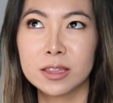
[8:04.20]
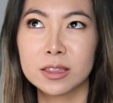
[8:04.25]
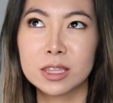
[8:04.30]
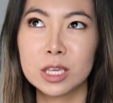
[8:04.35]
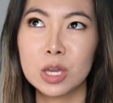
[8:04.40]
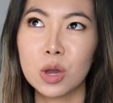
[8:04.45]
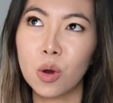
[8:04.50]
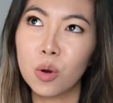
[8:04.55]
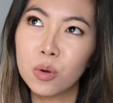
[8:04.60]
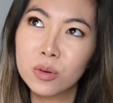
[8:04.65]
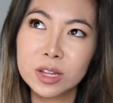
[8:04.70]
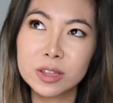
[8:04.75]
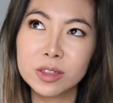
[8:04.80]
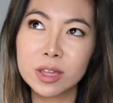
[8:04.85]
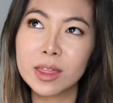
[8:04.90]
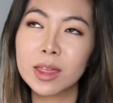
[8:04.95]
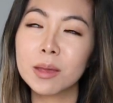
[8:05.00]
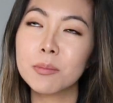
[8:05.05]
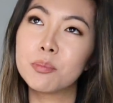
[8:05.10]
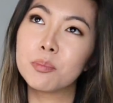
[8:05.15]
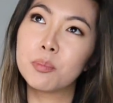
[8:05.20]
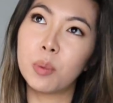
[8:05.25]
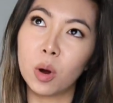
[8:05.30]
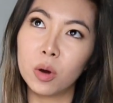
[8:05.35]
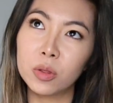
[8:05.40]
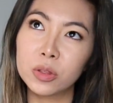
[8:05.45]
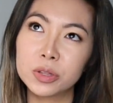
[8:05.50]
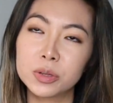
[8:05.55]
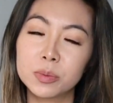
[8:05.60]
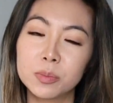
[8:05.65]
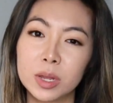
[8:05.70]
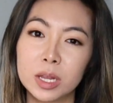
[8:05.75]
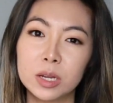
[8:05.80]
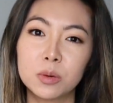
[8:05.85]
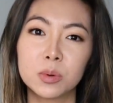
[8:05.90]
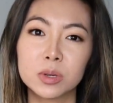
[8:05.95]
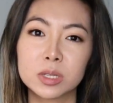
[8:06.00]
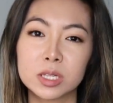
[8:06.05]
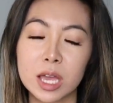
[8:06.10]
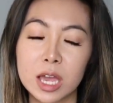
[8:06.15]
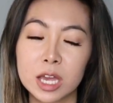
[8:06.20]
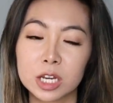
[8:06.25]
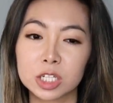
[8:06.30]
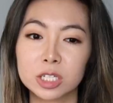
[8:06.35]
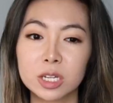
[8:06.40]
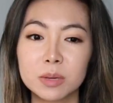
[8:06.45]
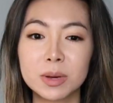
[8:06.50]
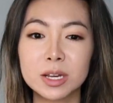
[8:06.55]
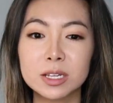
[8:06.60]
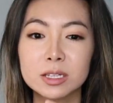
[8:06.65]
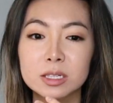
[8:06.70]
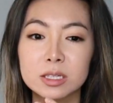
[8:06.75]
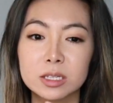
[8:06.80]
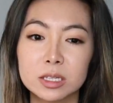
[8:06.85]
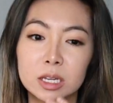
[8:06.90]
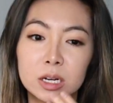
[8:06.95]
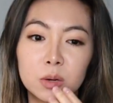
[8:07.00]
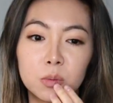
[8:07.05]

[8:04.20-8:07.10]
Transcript: The only thing that bothered me was actually my skin.